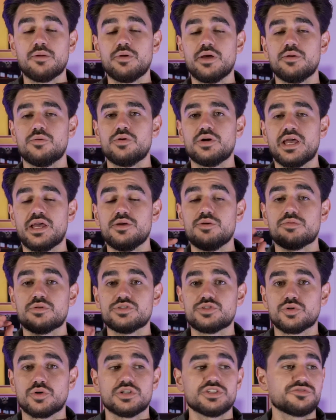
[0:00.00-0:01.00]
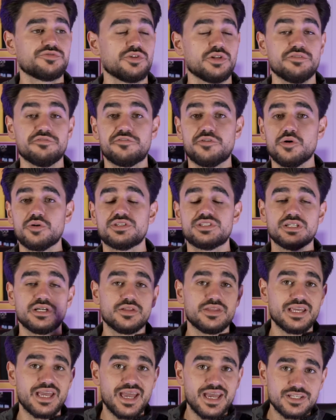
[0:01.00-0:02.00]
way it will get you resourceful in focusing on
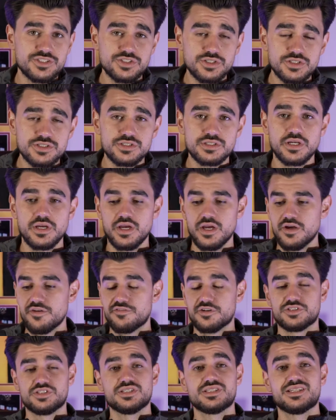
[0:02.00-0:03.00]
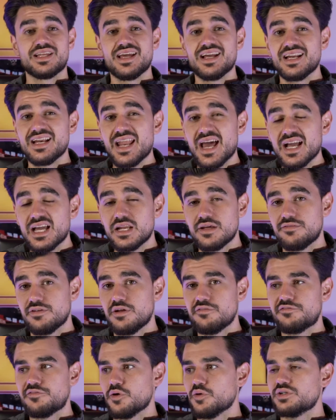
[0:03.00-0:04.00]
the answers versus staying negative
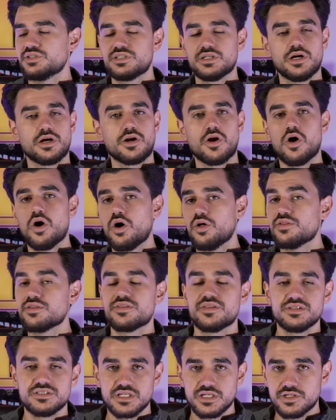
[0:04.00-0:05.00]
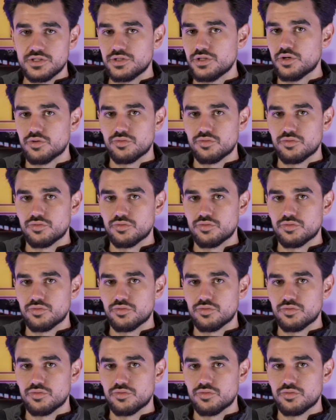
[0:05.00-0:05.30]
and focusing on all the things that could go